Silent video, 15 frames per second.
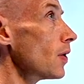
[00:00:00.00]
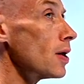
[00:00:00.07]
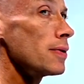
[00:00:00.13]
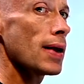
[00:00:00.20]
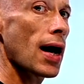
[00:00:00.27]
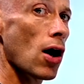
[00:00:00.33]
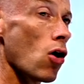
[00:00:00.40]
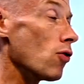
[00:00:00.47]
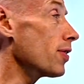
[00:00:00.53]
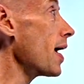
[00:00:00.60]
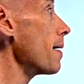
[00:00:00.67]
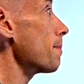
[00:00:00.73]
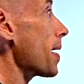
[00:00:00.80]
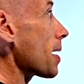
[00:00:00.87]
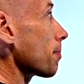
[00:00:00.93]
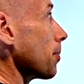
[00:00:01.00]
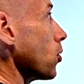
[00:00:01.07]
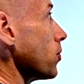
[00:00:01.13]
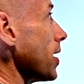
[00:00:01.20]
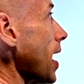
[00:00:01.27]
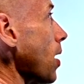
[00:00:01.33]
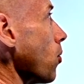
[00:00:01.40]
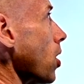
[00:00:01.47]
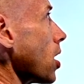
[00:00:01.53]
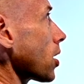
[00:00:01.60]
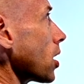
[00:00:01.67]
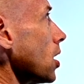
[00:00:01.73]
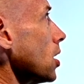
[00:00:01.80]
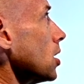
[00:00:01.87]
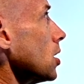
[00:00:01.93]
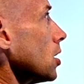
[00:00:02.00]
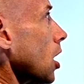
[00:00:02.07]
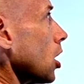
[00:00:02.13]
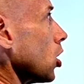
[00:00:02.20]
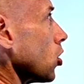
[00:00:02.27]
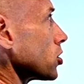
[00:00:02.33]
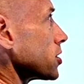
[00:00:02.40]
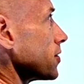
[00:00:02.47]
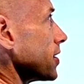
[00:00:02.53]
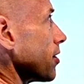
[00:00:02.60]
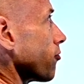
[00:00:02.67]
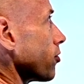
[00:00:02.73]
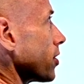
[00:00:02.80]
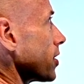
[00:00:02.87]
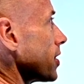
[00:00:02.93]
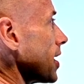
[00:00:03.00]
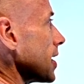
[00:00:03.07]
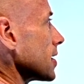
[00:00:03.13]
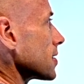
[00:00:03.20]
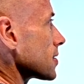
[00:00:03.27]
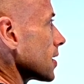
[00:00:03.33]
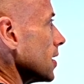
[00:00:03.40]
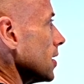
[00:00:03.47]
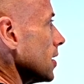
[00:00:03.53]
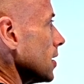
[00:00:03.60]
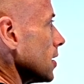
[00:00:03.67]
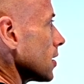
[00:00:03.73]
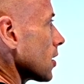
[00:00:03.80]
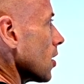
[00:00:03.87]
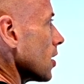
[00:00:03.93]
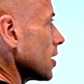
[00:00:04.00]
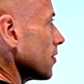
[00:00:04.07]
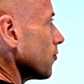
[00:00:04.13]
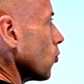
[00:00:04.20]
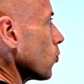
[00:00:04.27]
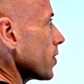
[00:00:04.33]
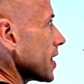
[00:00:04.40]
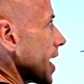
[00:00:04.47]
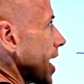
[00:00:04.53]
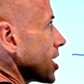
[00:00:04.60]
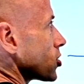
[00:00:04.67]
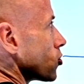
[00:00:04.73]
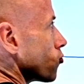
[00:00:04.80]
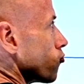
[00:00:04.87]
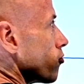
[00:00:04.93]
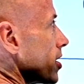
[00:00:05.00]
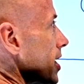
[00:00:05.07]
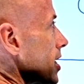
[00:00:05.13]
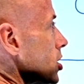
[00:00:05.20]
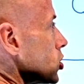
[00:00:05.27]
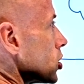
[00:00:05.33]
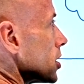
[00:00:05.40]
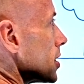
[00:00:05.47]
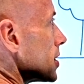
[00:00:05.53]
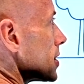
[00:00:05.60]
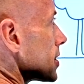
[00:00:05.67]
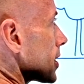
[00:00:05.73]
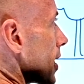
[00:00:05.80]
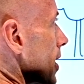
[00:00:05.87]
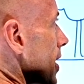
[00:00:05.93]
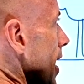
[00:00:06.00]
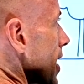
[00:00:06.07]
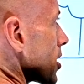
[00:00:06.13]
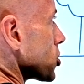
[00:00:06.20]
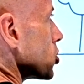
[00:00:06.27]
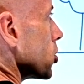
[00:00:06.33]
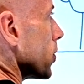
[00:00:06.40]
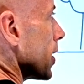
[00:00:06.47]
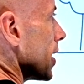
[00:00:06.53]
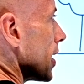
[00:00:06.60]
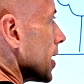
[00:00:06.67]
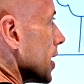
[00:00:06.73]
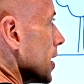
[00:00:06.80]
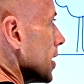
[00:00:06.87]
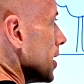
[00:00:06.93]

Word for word: Now, on that backbone network are lots of different things, kind of all the Azure regions connect to it.